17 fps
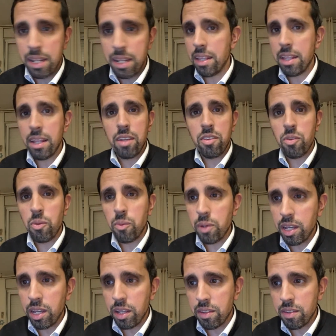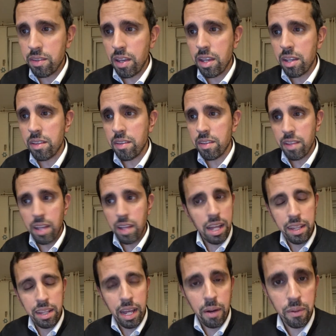That's all we can say to that.
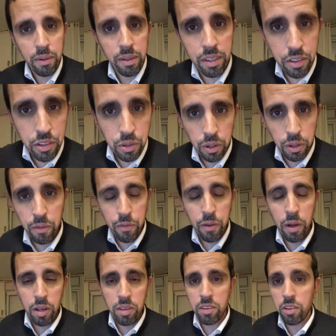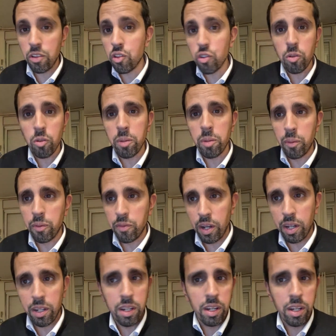Now, this is not the first installment we've
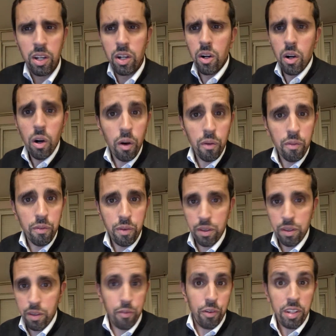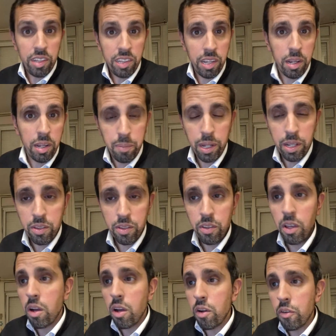done of different tidbits
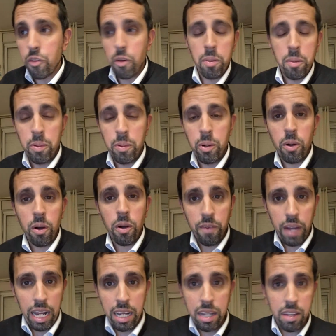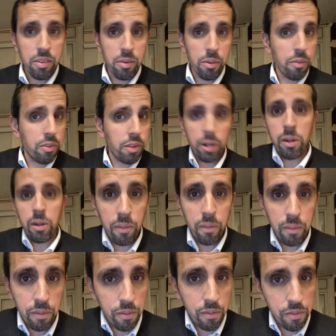from the book of Alice. We've done
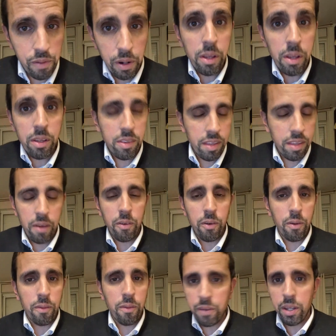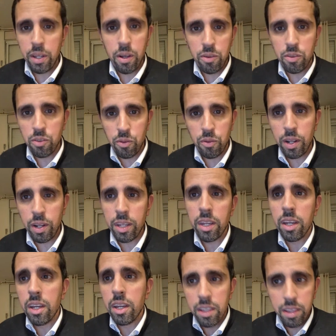on several videos already
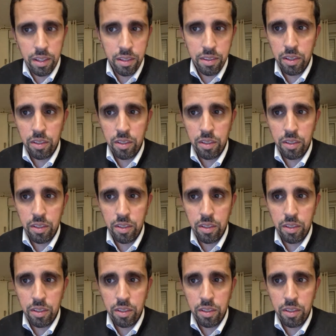this year.